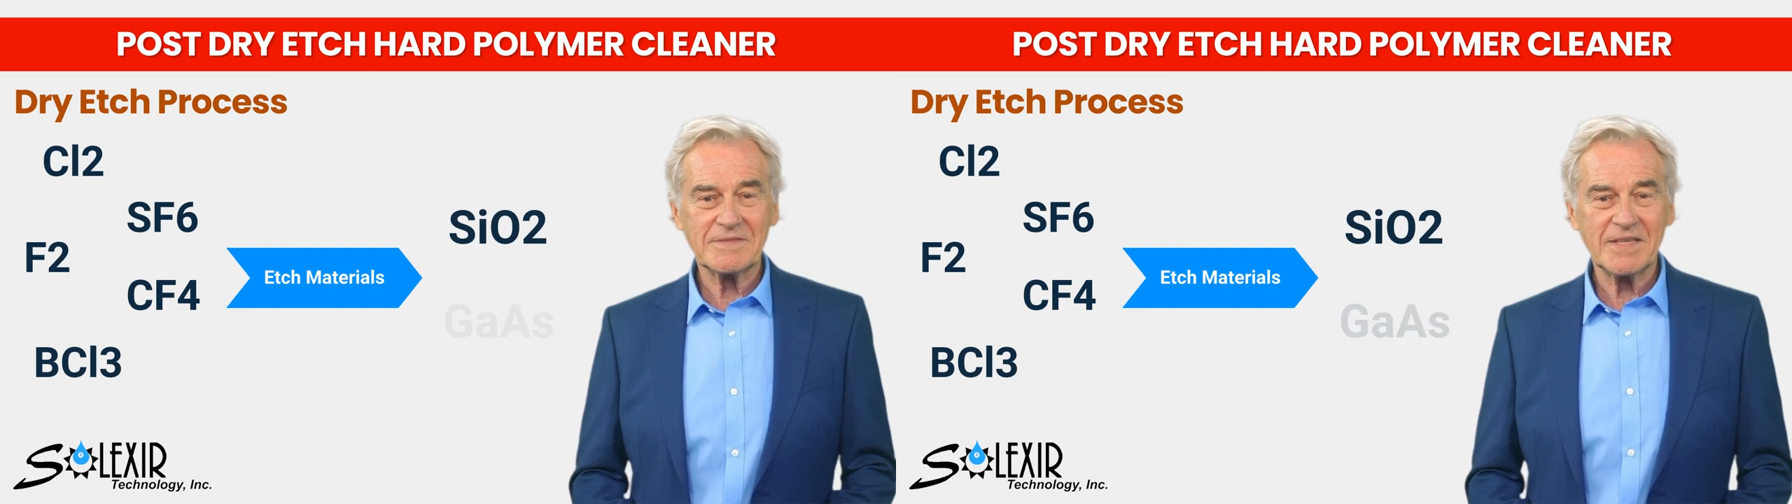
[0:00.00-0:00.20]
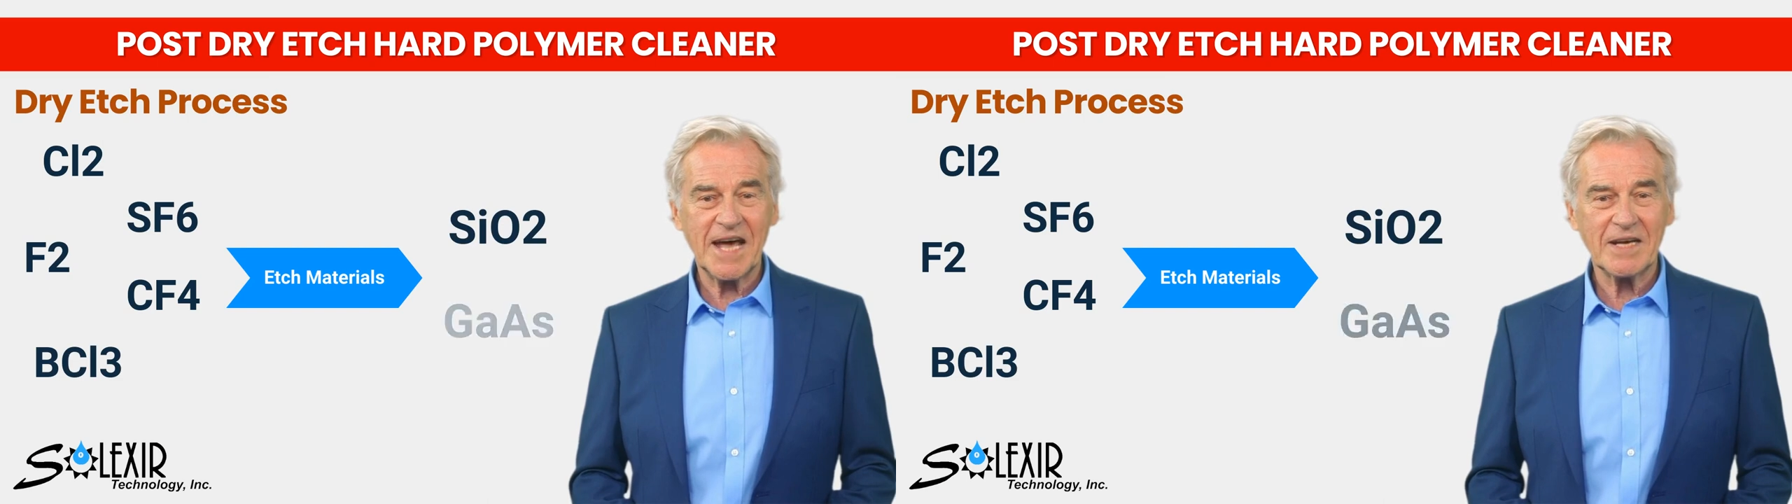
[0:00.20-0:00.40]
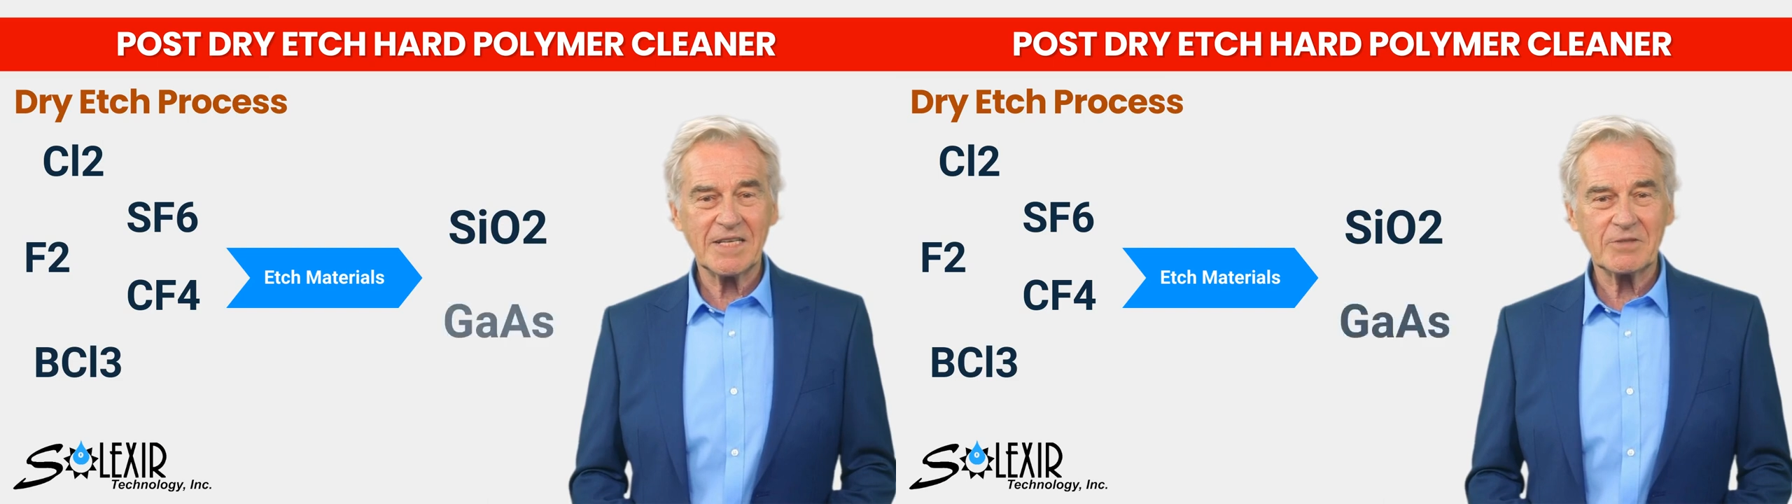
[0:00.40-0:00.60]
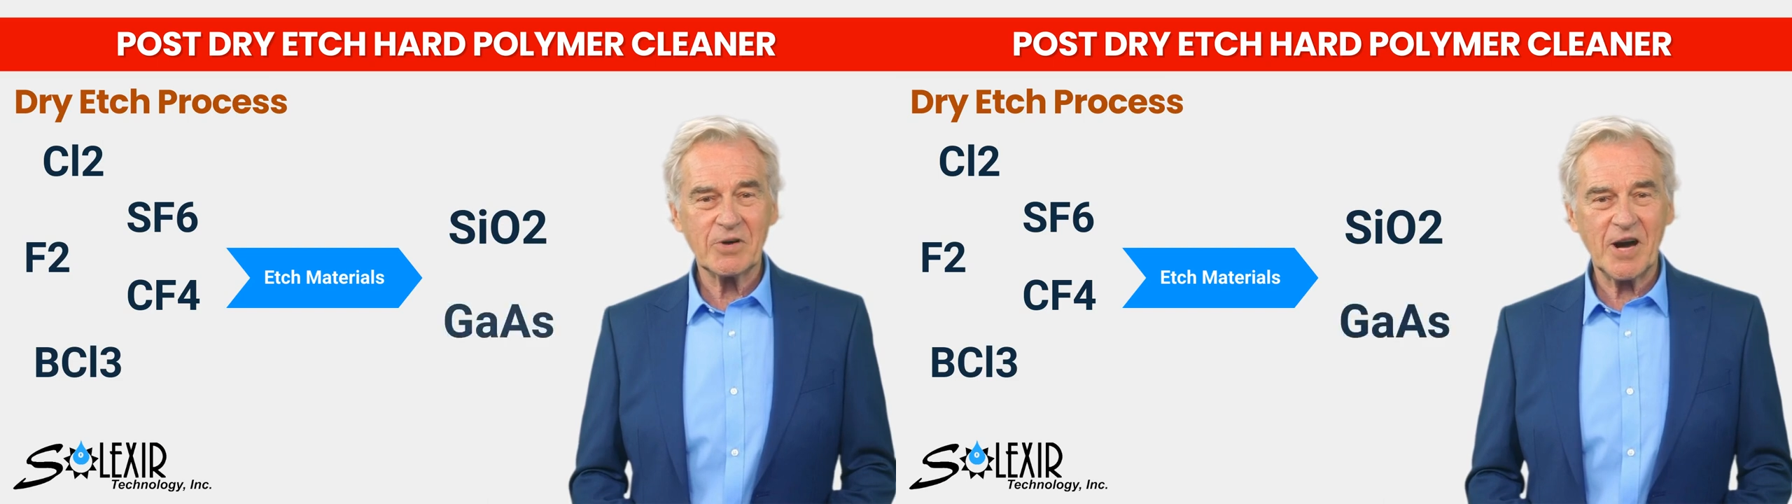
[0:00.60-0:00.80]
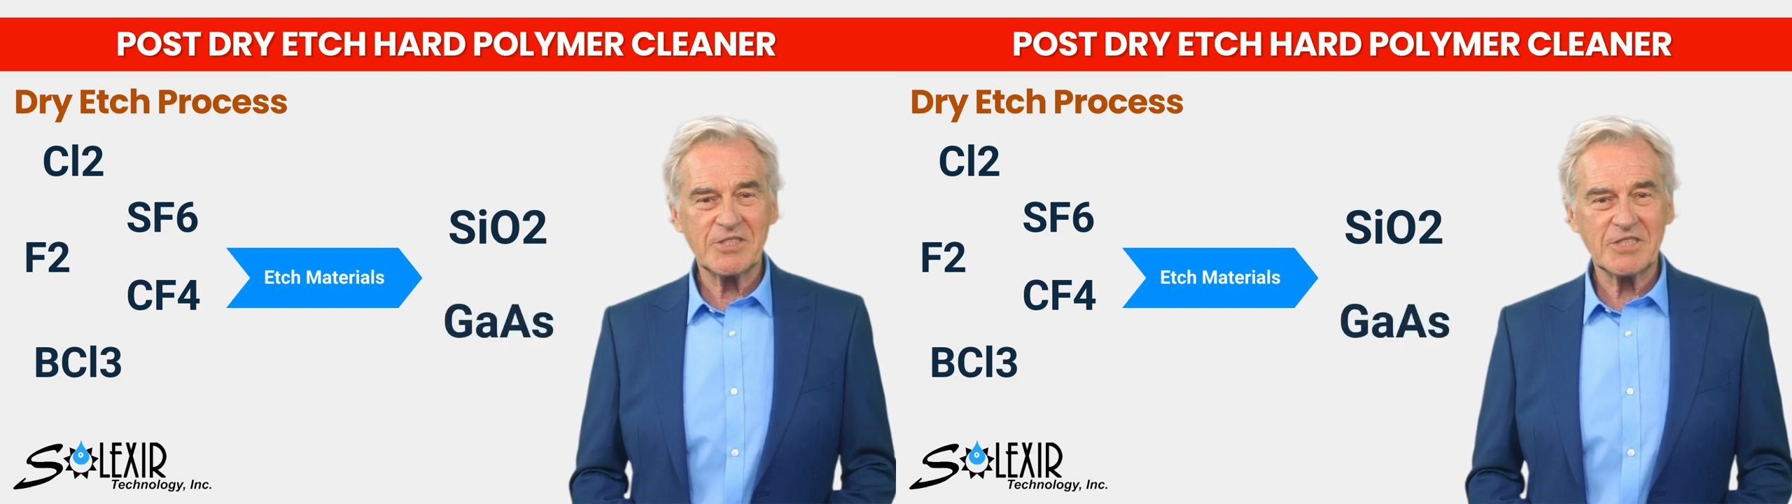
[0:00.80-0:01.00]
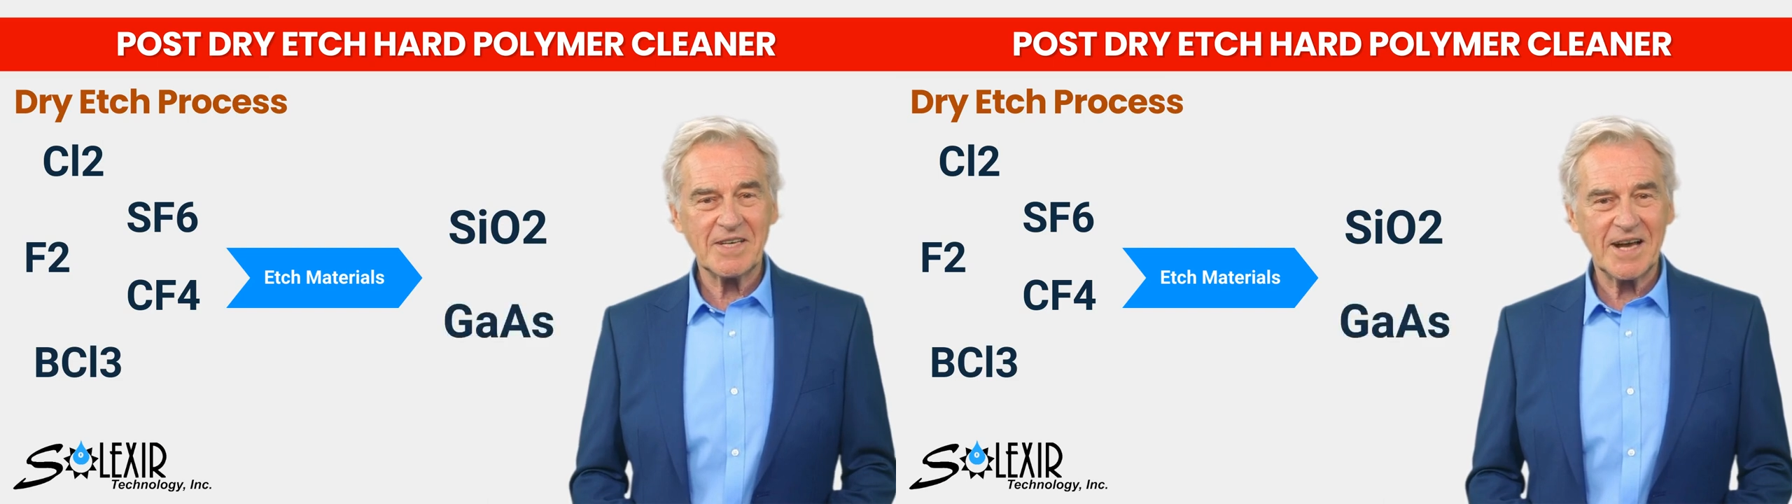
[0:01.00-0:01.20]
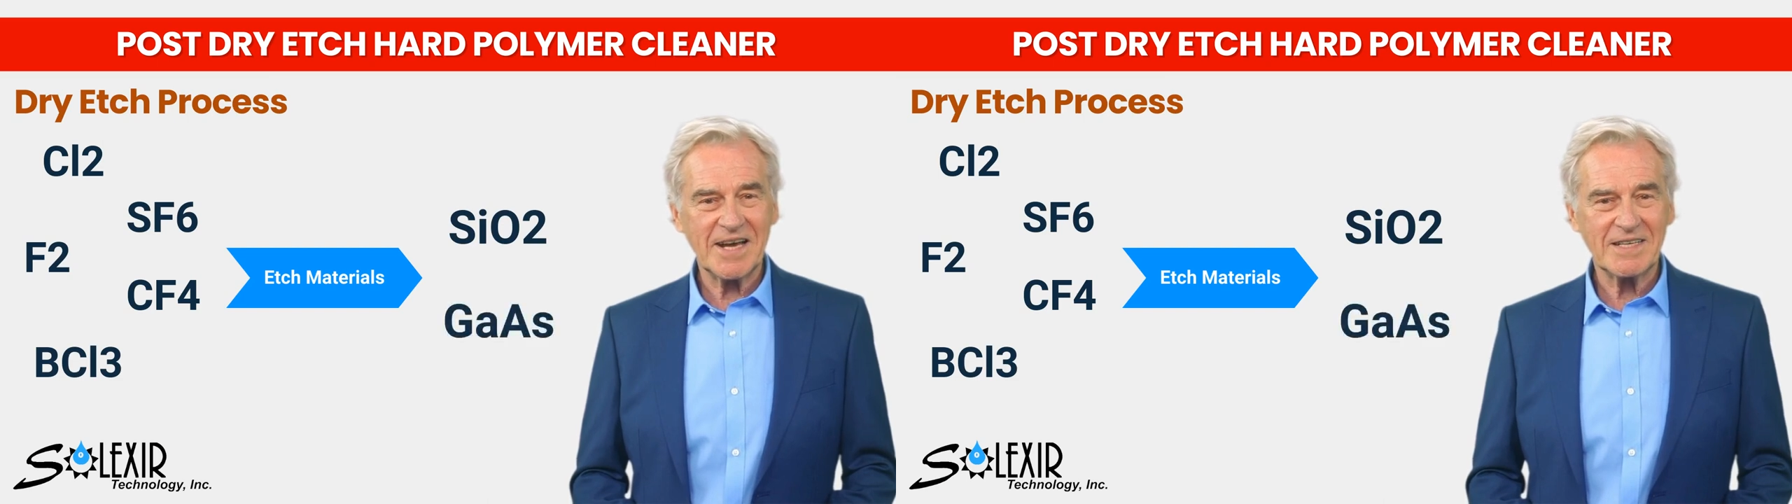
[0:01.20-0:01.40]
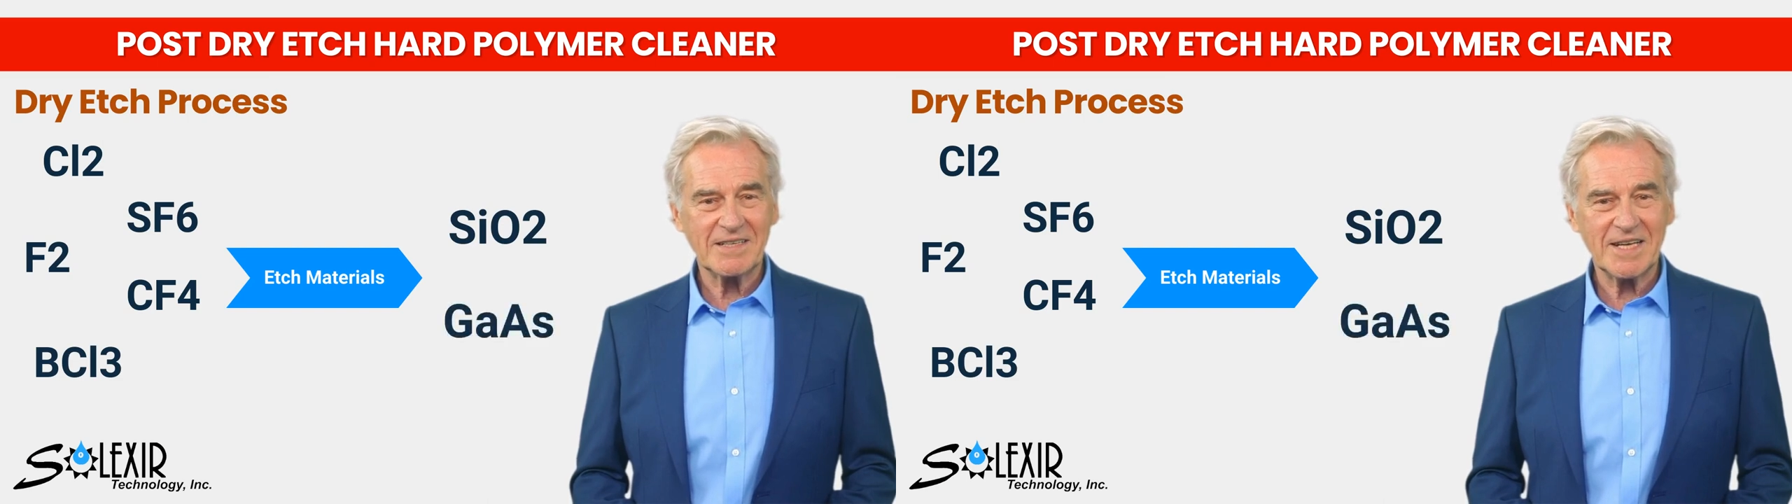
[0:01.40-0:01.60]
gallium arsenide,